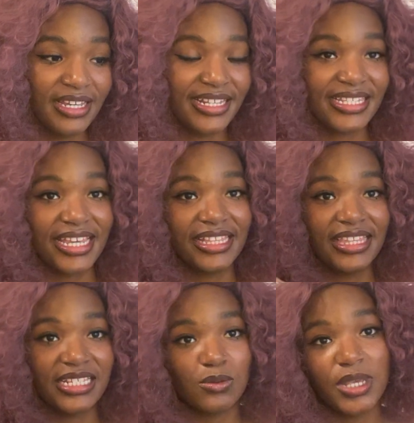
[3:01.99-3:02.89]
It's like
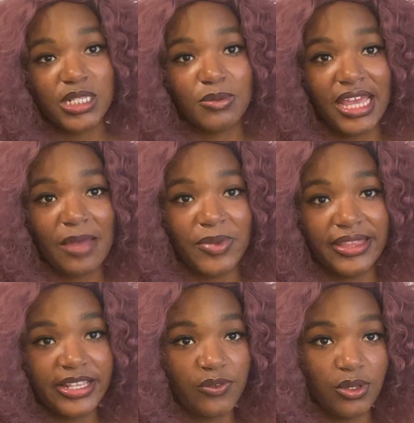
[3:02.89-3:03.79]
this makes me happy
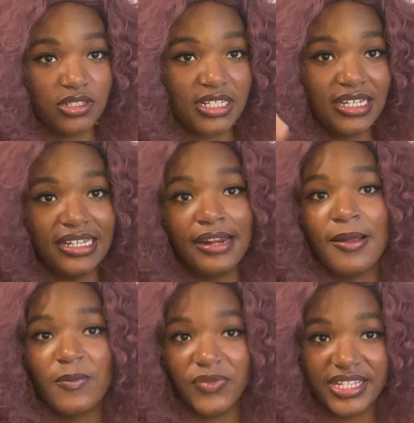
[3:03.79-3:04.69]
and this feels good.
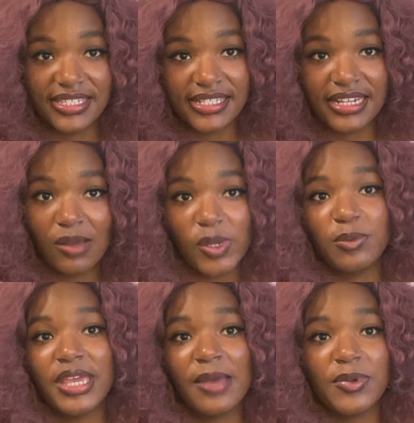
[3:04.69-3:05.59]
This does not make
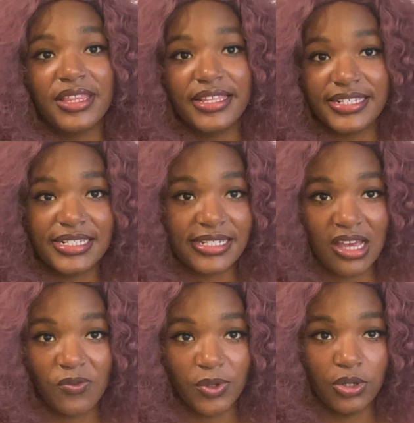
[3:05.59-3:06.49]
me happy and this does
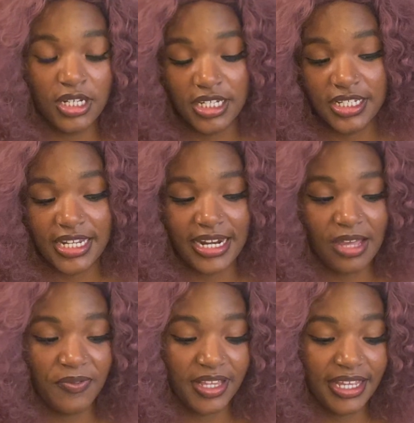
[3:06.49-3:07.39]
not feel good. And
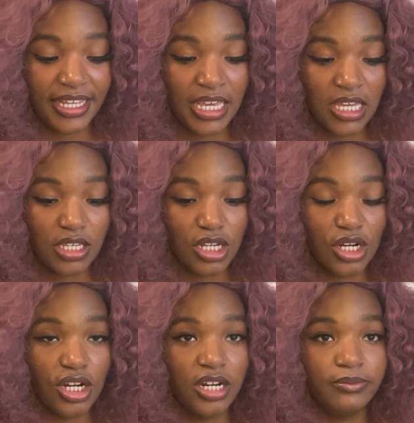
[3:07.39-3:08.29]
I feel like
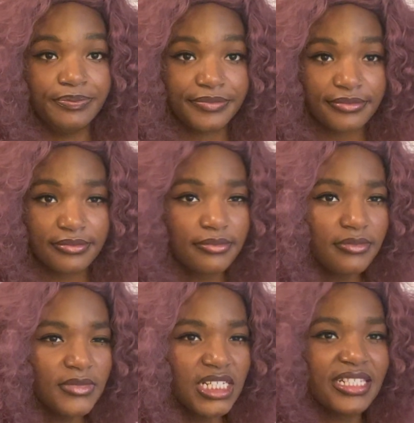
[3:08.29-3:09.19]

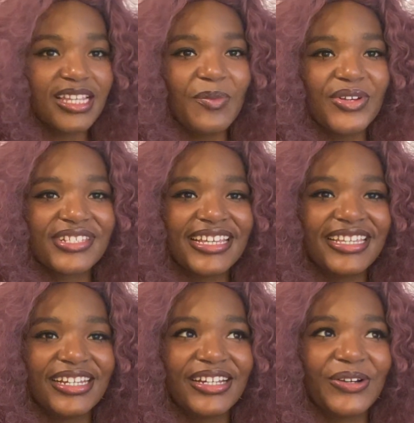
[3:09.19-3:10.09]
it's almost like
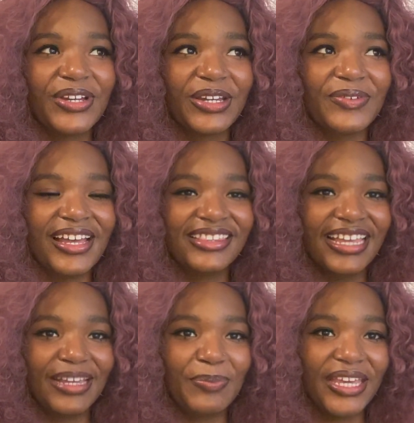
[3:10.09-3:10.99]
you're going around
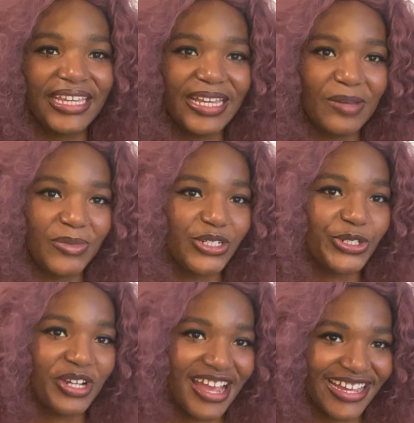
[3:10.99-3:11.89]
like picking up the
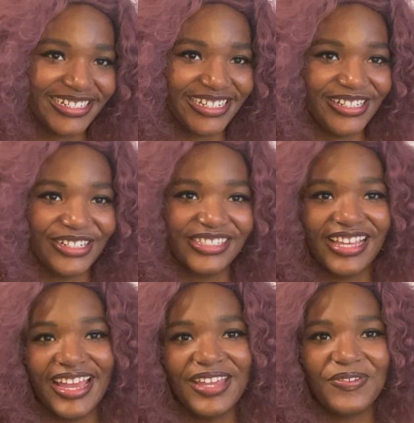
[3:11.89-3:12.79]
trash in your
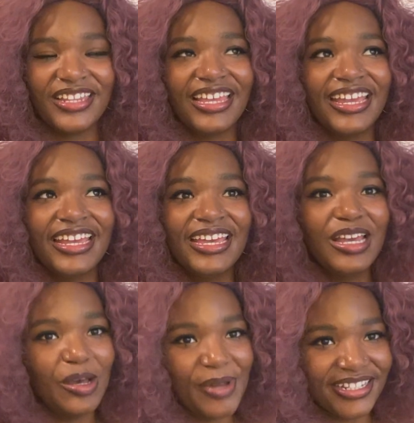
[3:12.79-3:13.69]
life and like
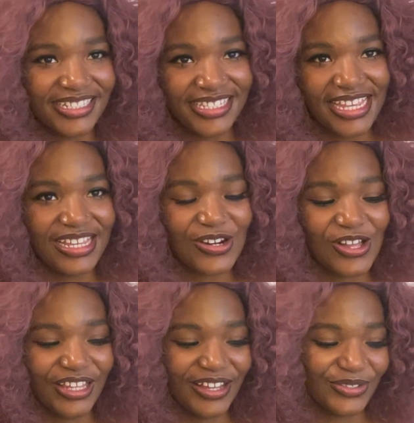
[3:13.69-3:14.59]
about to take it
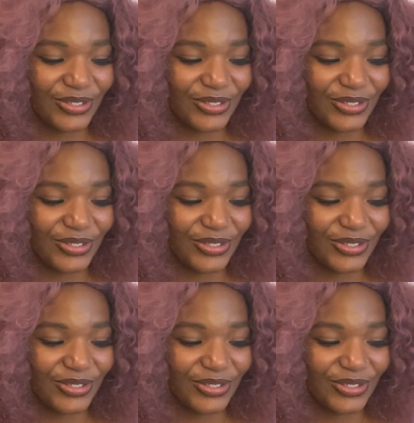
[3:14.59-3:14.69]
all out.